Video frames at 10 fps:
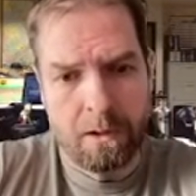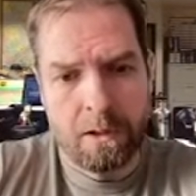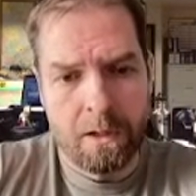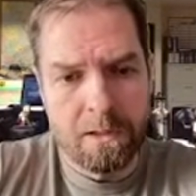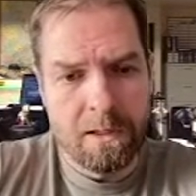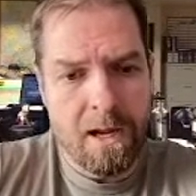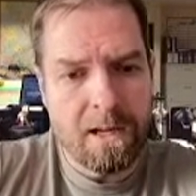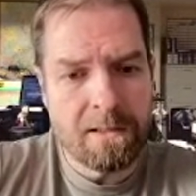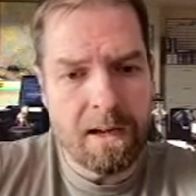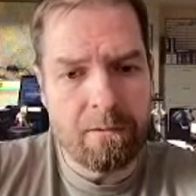because it
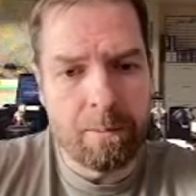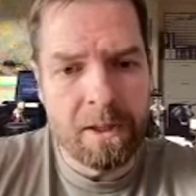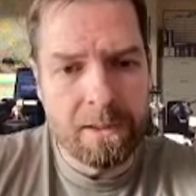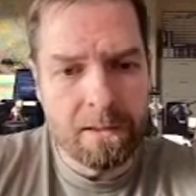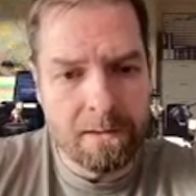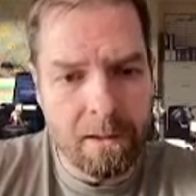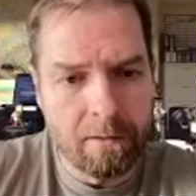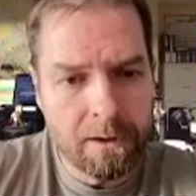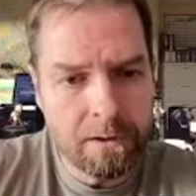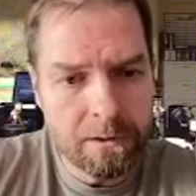has to have a place to save
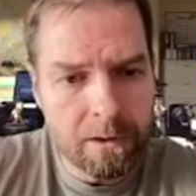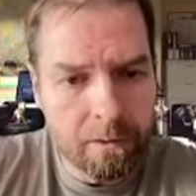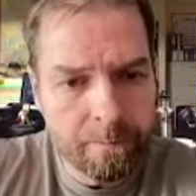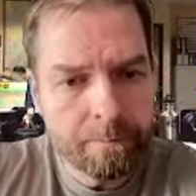it. So